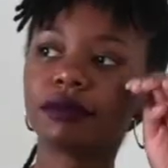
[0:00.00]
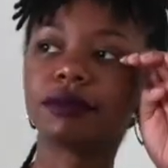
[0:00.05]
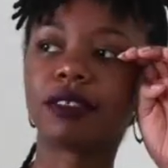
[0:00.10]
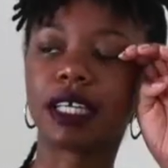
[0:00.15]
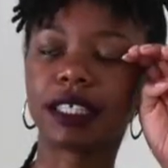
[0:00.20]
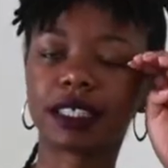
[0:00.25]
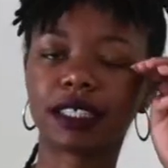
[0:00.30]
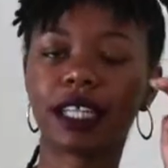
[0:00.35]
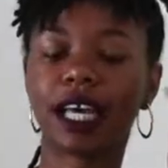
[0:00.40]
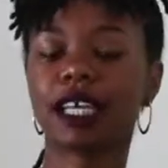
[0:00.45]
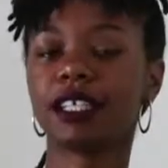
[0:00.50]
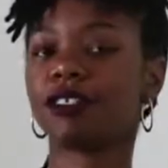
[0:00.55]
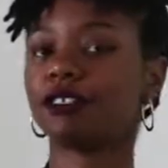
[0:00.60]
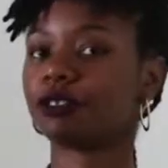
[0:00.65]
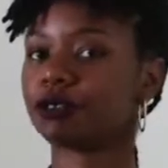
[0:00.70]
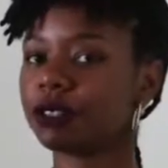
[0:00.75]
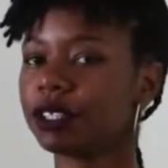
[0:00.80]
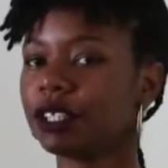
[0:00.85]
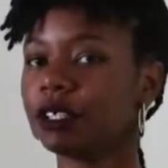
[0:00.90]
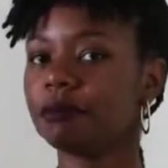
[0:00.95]
That's a nice
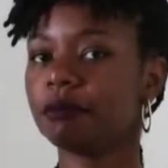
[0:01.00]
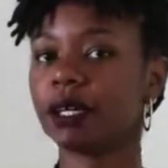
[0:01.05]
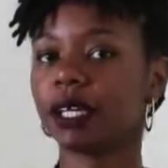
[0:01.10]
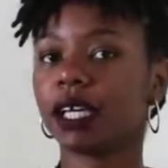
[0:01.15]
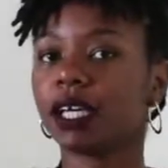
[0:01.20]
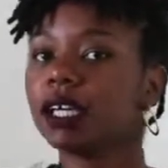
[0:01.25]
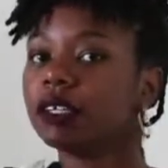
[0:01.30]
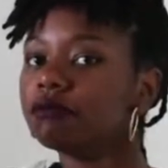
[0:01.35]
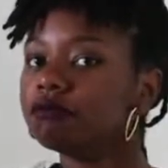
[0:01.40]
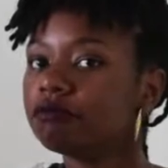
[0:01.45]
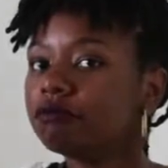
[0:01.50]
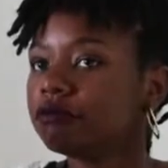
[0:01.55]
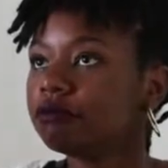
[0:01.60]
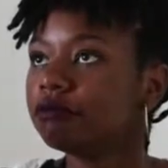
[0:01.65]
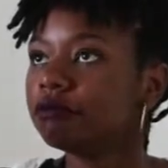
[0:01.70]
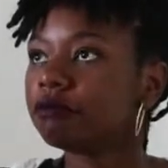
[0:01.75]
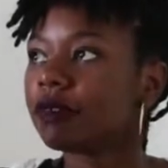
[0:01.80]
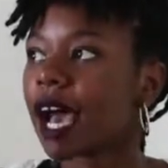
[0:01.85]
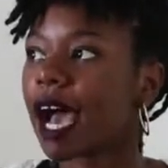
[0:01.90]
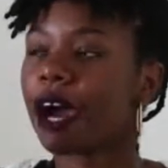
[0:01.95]
dream, but
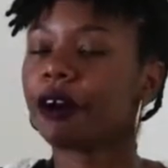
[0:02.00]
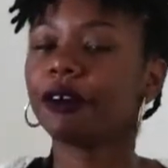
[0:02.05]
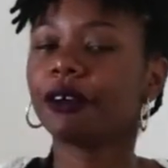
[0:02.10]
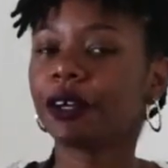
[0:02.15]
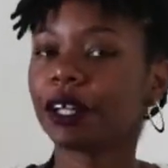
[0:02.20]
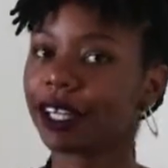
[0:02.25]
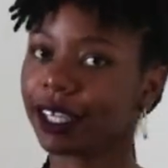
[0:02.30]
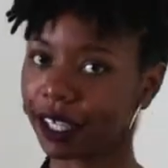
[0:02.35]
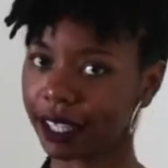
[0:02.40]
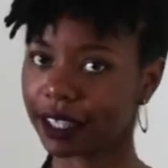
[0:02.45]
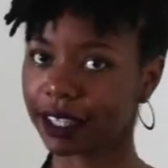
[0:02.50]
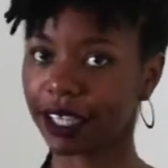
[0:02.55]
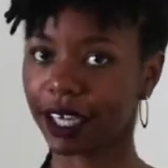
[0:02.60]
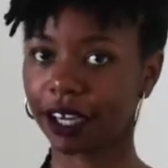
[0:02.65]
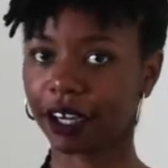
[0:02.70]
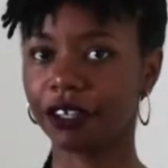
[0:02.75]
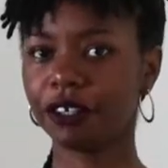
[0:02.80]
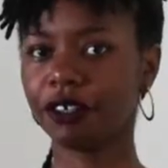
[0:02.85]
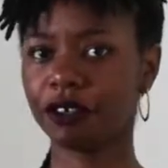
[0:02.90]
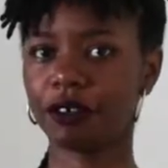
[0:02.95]
how are you going to get
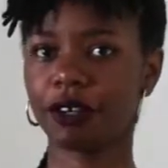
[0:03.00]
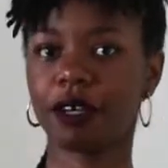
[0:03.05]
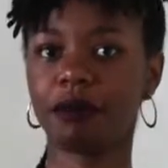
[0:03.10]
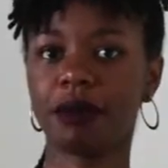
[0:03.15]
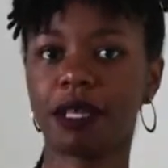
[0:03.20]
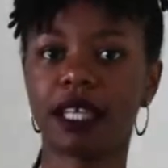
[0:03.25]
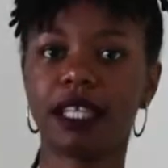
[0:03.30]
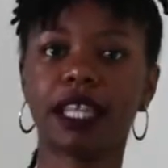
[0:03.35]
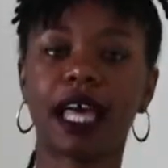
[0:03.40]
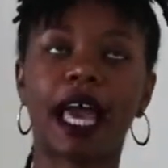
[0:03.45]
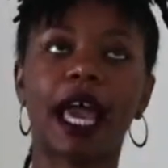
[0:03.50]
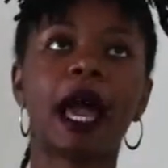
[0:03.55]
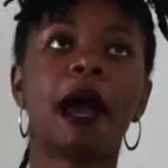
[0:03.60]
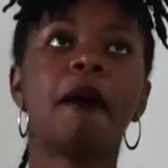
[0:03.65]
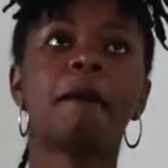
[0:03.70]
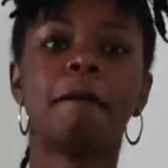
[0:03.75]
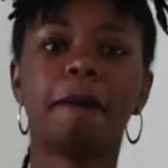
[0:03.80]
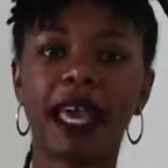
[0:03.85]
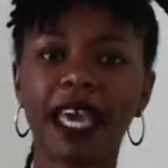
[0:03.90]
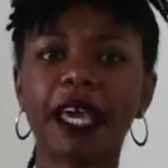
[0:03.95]
there? You know what I mean?
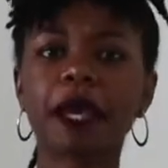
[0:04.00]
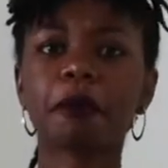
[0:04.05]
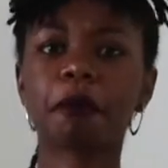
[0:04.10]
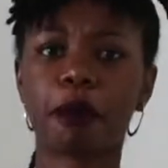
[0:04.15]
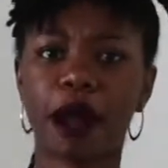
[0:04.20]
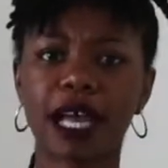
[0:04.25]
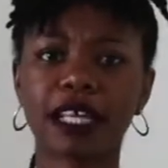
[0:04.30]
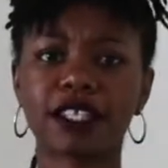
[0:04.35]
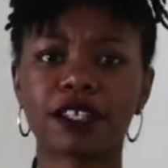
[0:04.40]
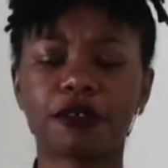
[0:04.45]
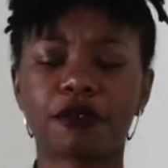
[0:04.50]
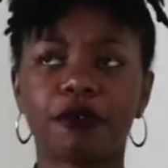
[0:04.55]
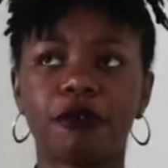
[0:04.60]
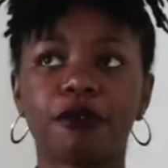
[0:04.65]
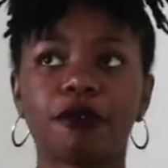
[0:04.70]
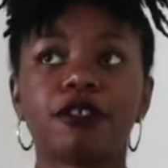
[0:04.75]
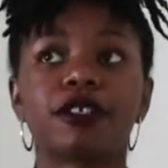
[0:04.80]
Like, make it practical.